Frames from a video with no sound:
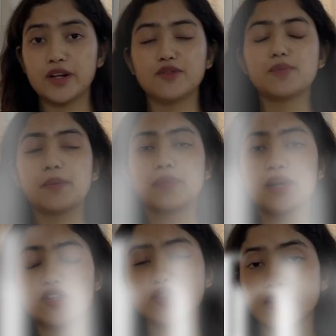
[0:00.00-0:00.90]
interview
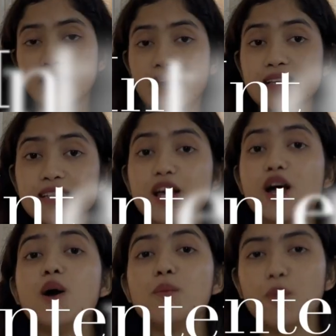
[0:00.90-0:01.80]
preparation is
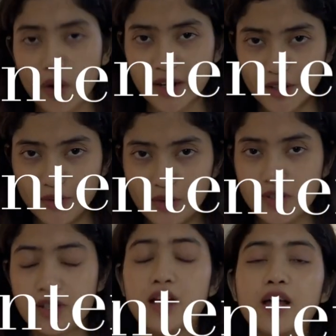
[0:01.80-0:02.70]
mock
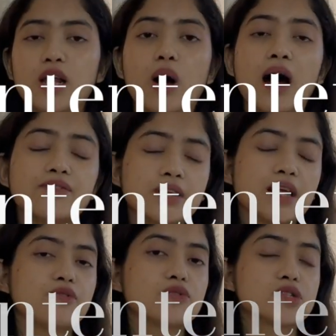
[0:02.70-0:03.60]
interviews. Now, after
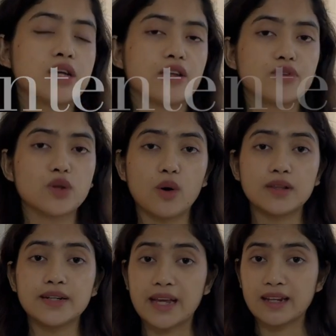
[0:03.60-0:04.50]
I was done with all
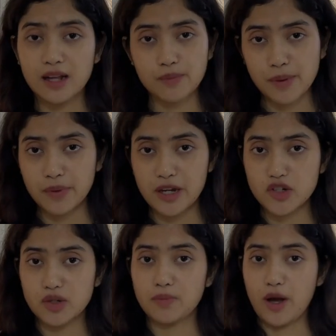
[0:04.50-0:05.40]
the technical
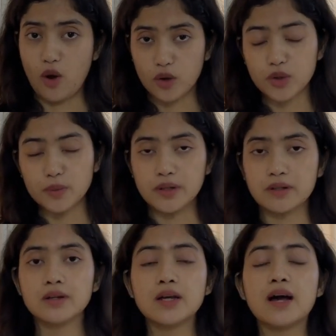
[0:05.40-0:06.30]
preparation by October,
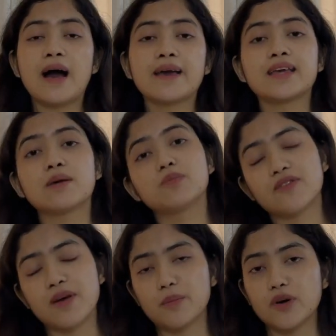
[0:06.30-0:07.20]
I kept
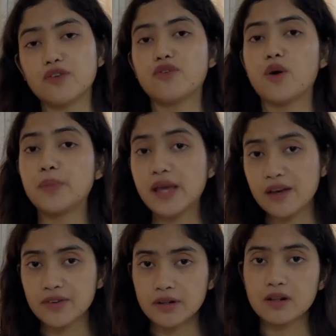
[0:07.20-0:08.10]
November for
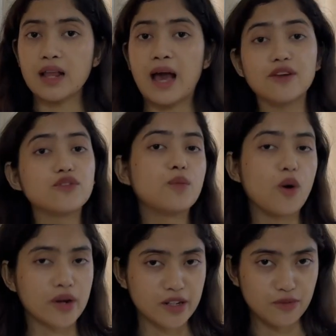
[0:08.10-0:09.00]
behavioral and for
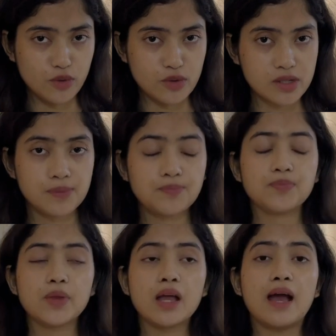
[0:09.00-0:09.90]
mock interviews.
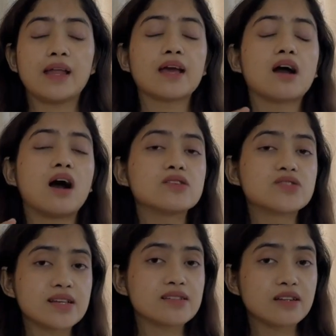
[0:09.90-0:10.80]
And I can't
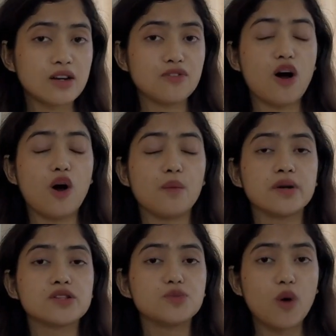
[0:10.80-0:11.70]
stress enough how
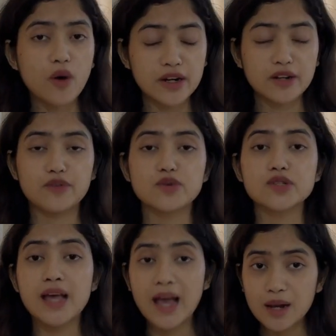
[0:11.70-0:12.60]
much mock
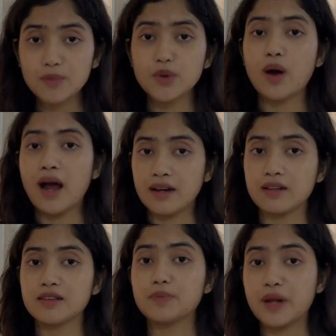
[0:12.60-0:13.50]
interviews help you
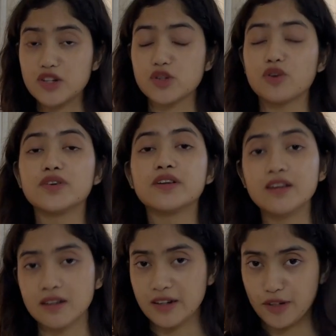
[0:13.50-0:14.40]
handle the pressure of a
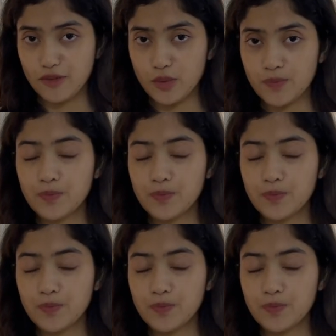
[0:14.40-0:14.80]
real interview.